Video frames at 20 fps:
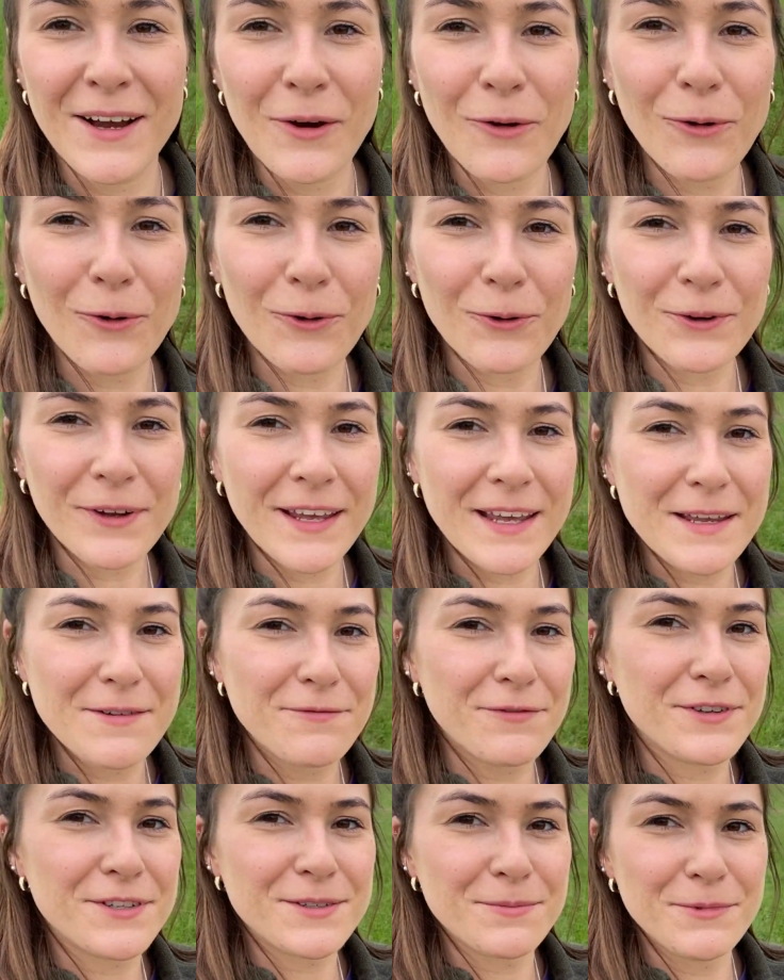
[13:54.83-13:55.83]
all keen
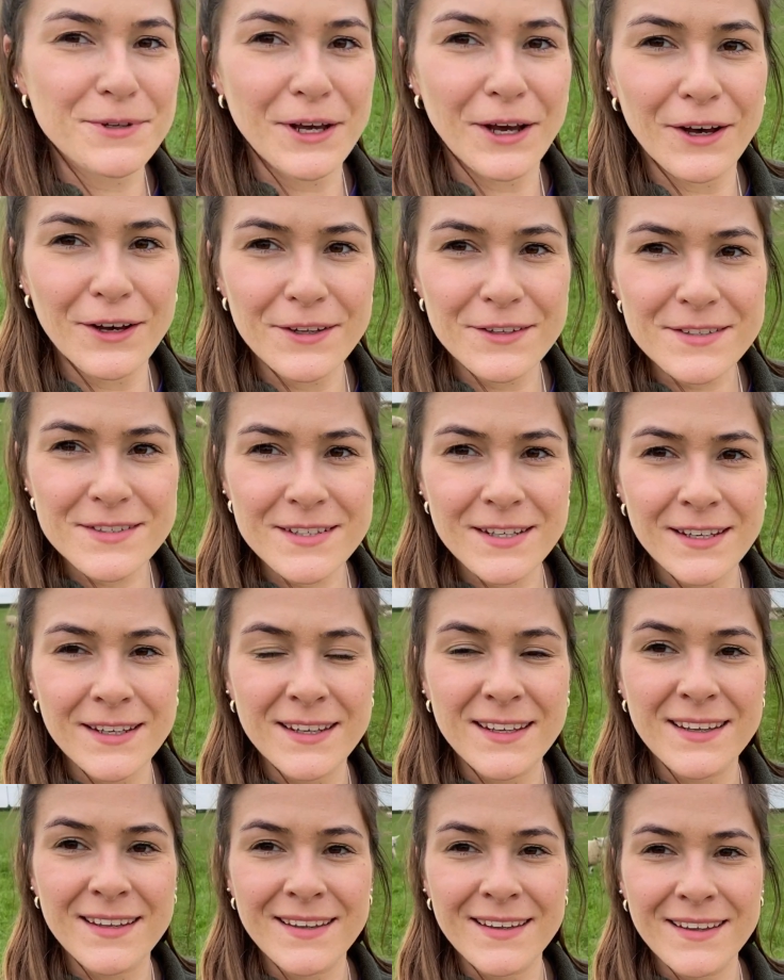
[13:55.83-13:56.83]
for some nuts.
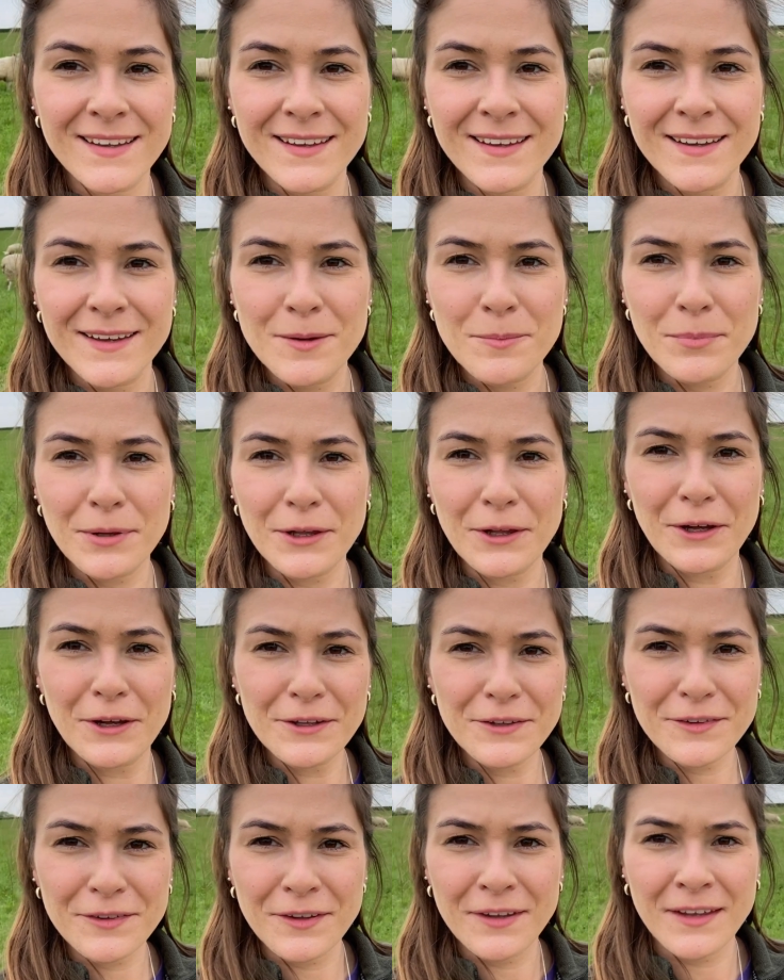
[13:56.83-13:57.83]

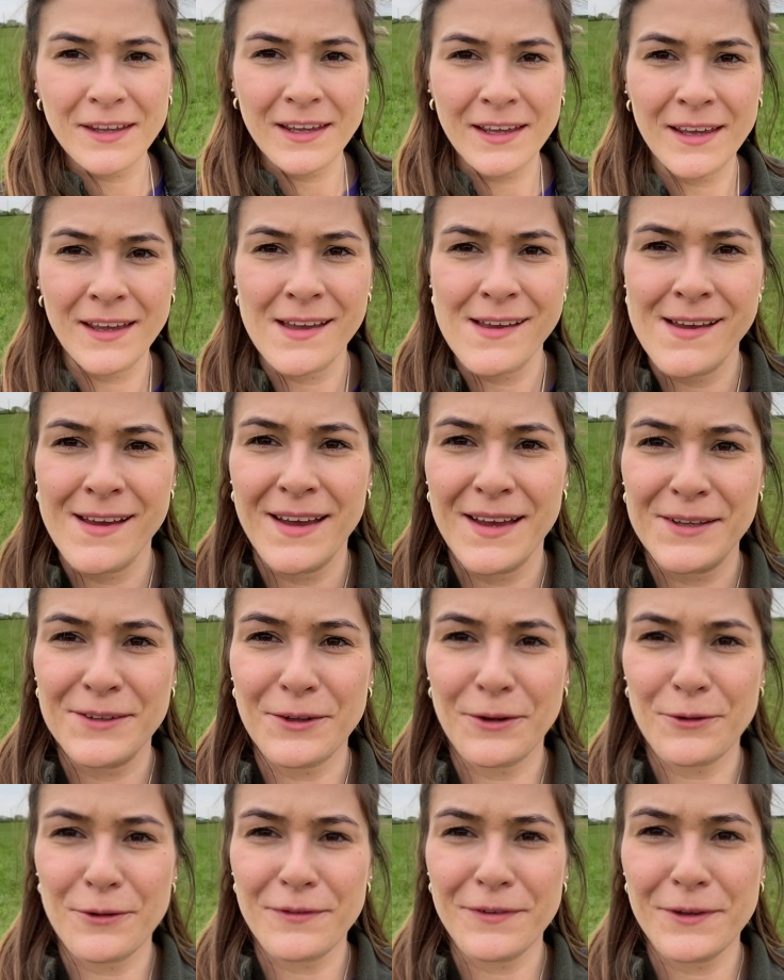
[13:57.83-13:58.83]
Plus,
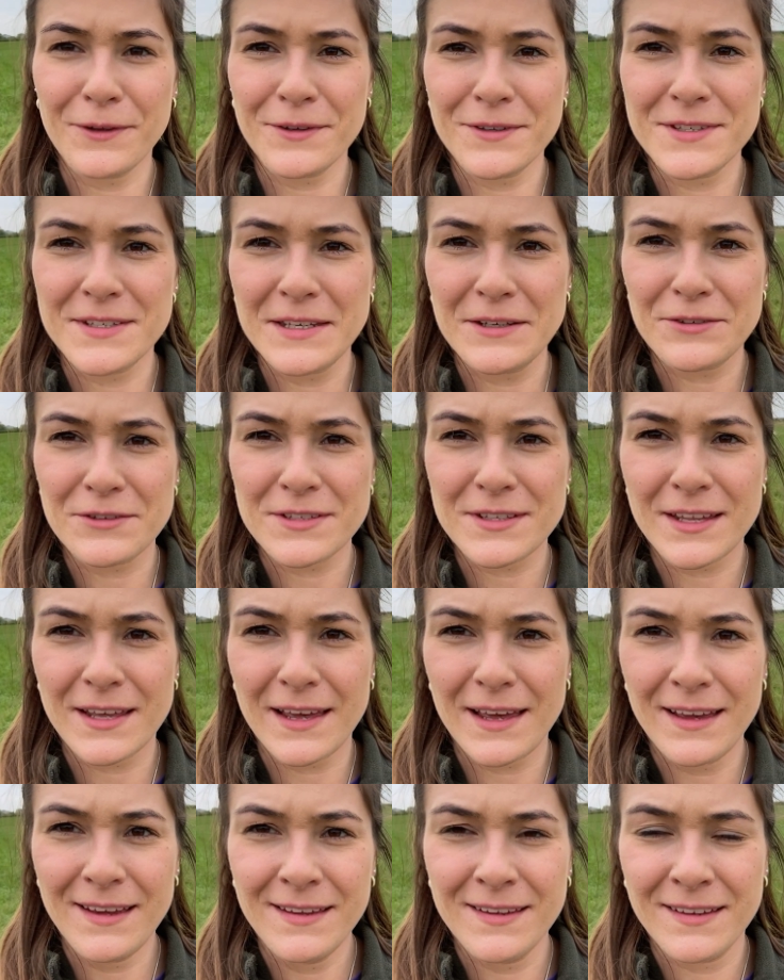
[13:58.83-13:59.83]
don't know if you can see just
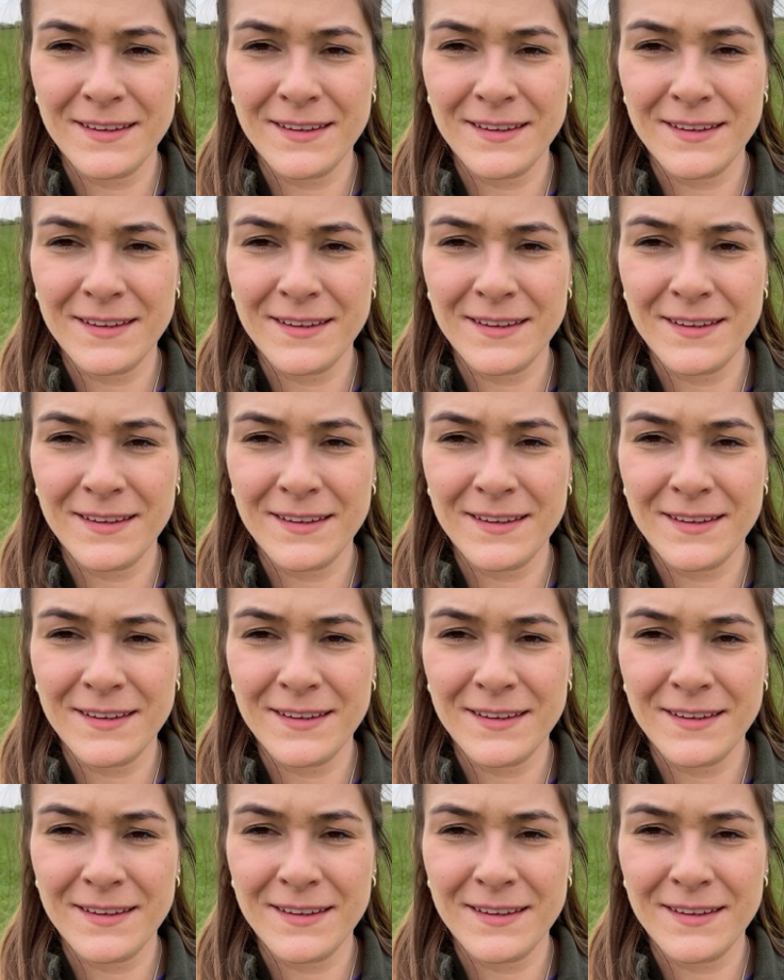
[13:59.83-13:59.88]
there,